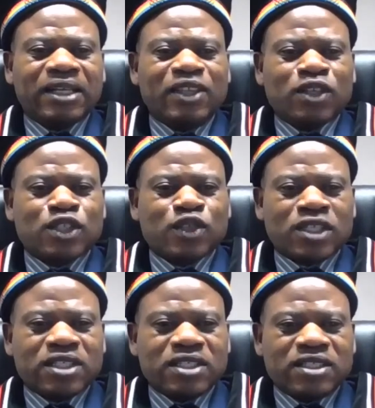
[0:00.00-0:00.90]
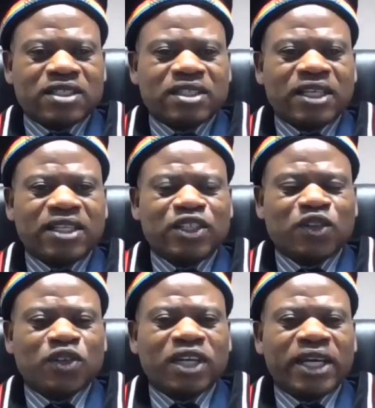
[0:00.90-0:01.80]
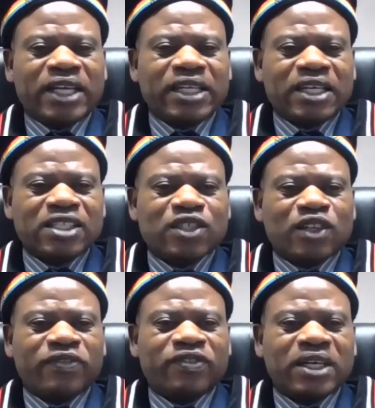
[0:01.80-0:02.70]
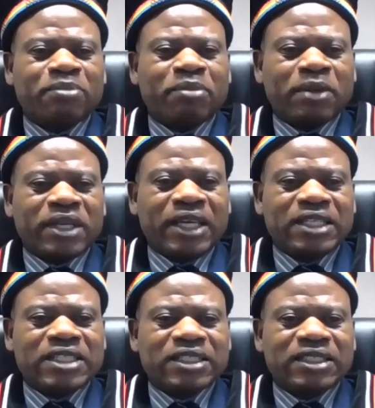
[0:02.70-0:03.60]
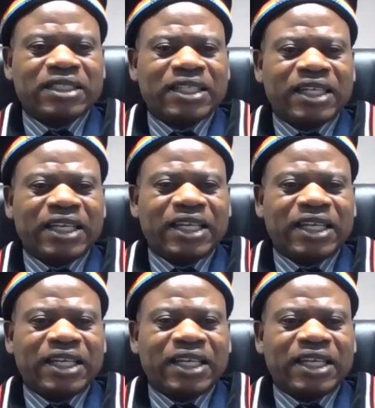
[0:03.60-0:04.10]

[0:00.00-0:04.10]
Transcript: your sources and your areas of publication.